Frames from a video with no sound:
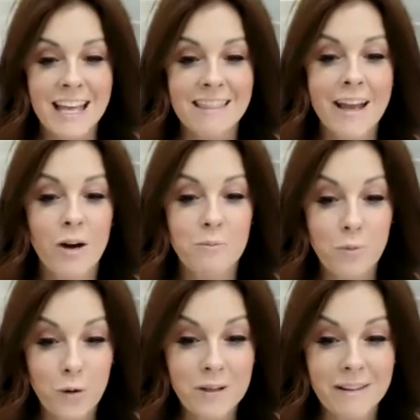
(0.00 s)
they are
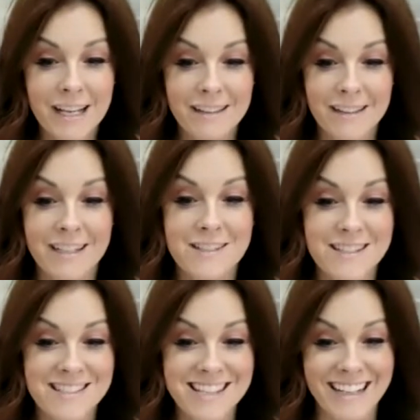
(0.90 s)
more likely
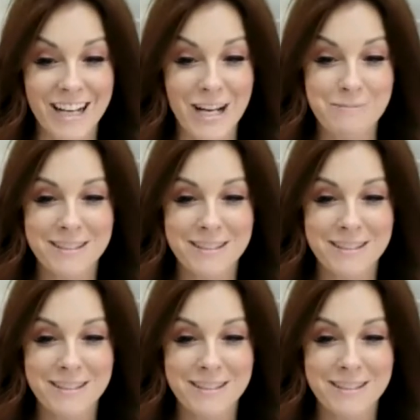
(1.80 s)
to sign up.